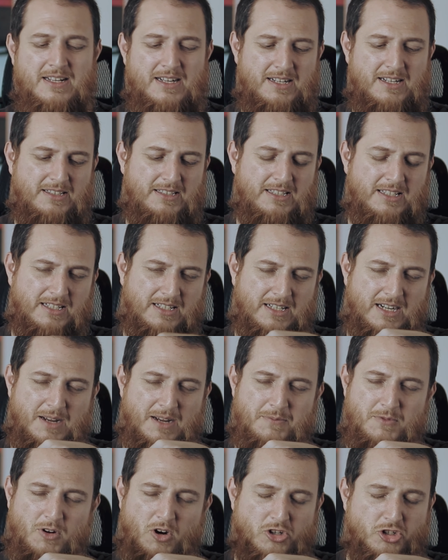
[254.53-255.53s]
I think
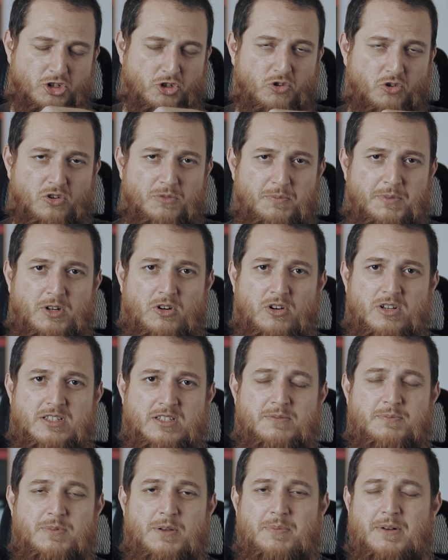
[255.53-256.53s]
I'm not sure
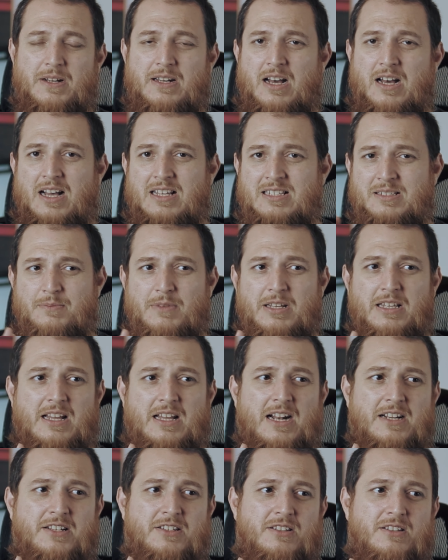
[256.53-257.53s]
because people ask me
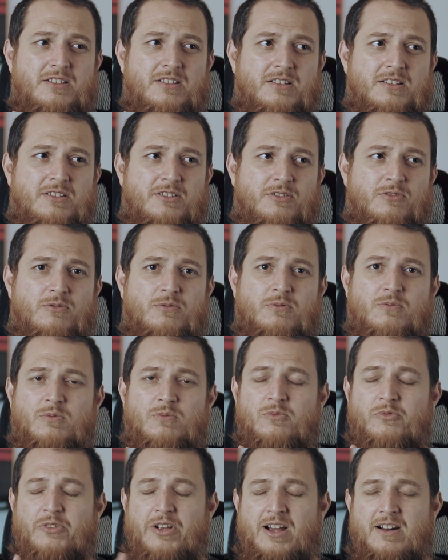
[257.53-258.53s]
that you
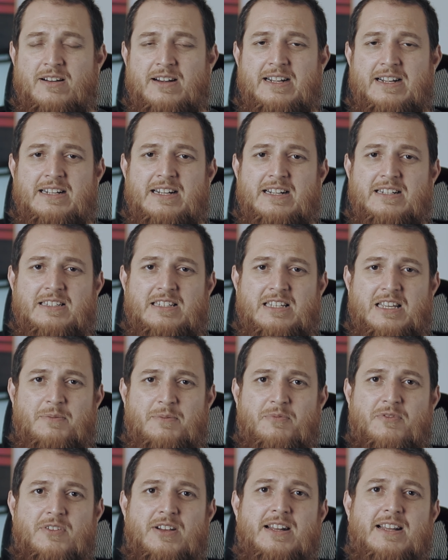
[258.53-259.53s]
wear it and
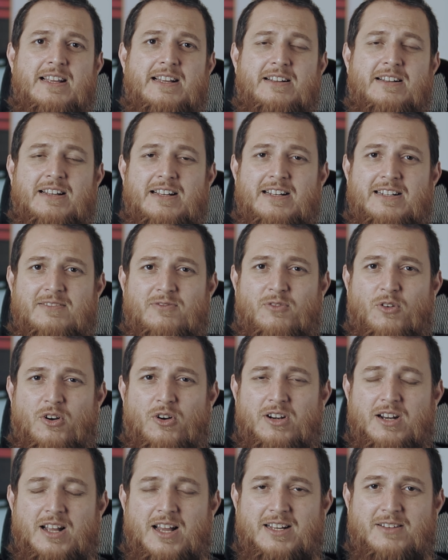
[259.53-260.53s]
keep wearing it
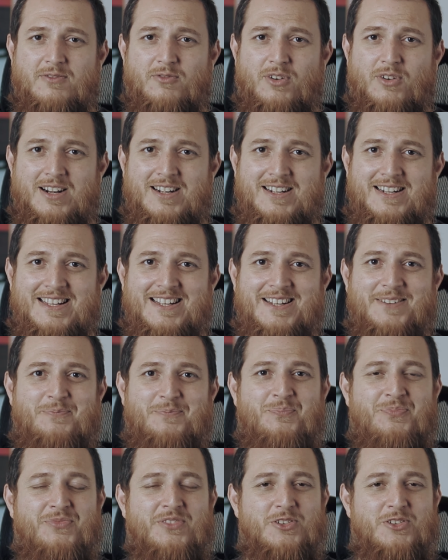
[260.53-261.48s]
for like one day.